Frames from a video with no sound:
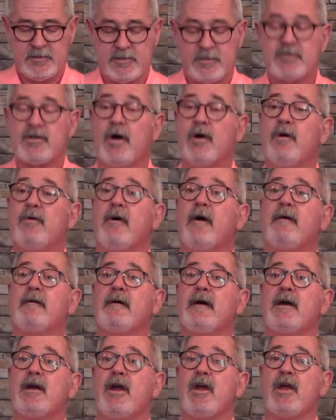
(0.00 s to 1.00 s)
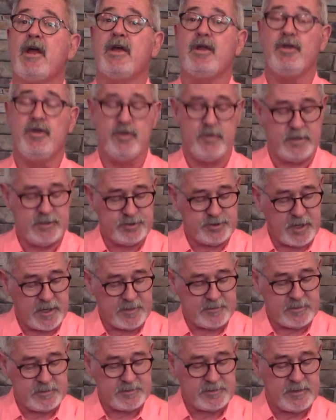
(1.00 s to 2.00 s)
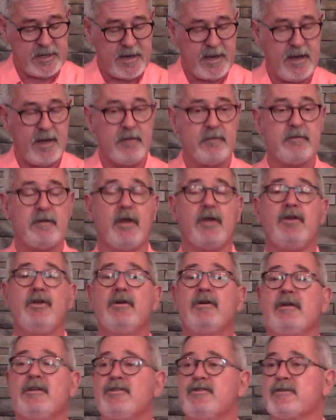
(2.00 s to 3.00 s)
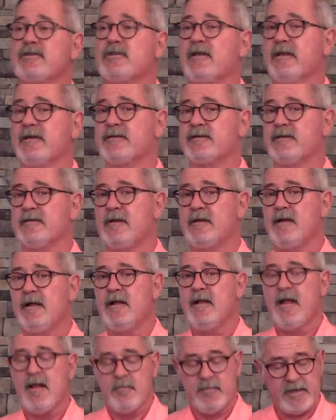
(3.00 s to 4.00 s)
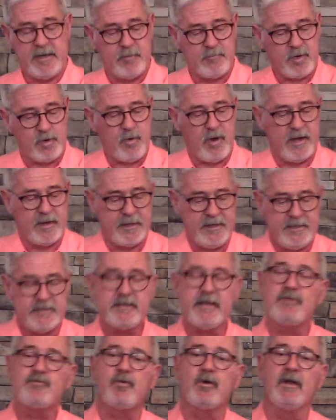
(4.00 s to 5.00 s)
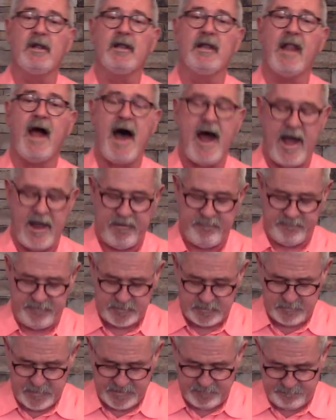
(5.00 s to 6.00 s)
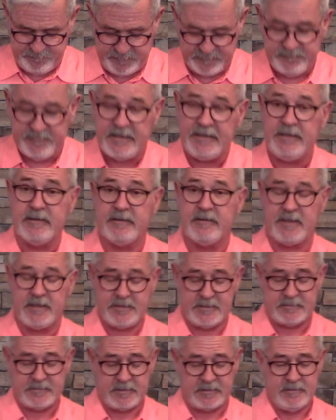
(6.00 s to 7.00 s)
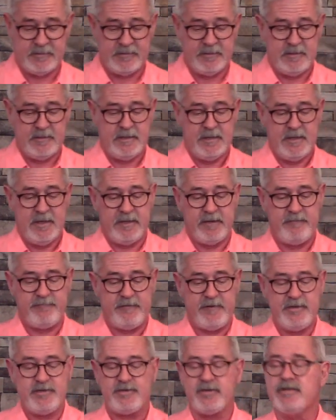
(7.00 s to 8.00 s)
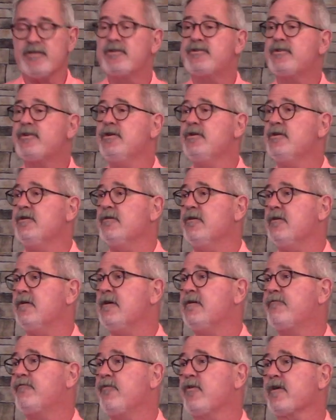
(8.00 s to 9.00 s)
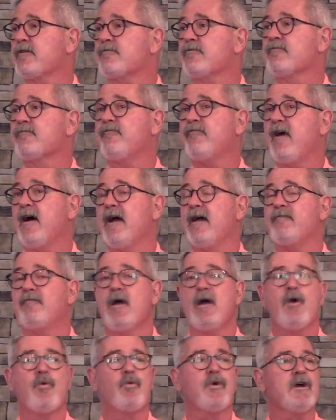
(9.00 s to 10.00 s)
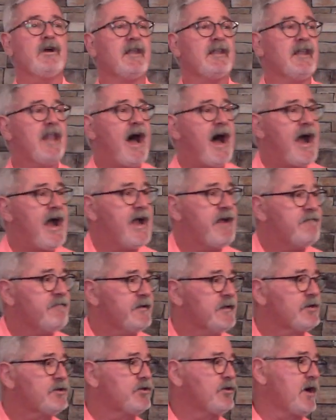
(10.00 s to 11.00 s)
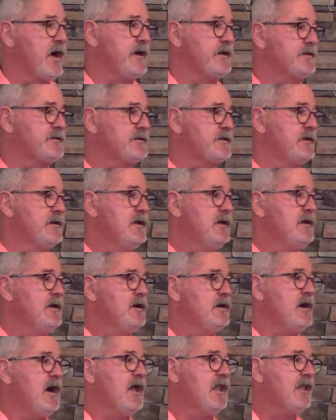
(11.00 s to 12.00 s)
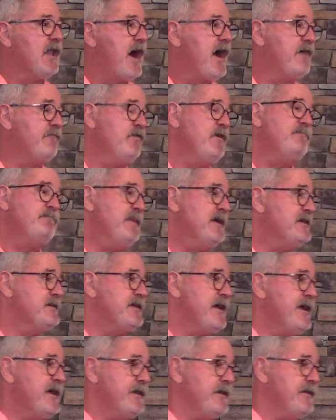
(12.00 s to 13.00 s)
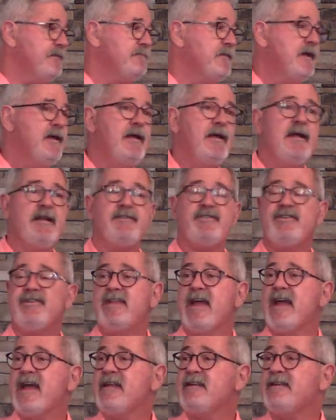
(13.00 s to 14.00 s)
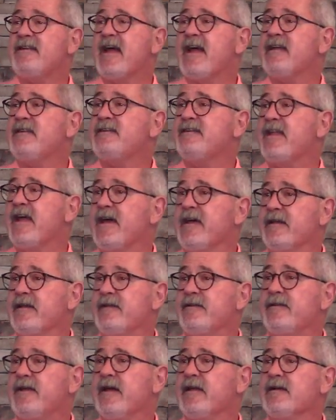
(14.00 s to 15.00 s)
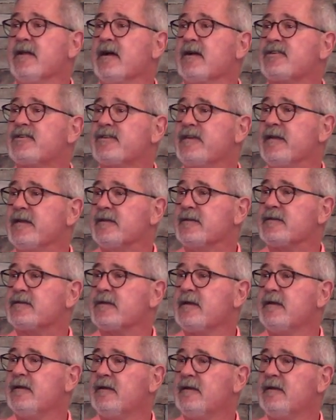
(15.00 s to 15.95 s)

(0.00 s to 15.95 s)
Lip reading: So you can jot this down, you can just listen. But number one, He says we're alive. There are about 15 of these. Ephesians 2, 4 through 5, we're alive in Christ. Alive. We've been dead. Dead in our sins.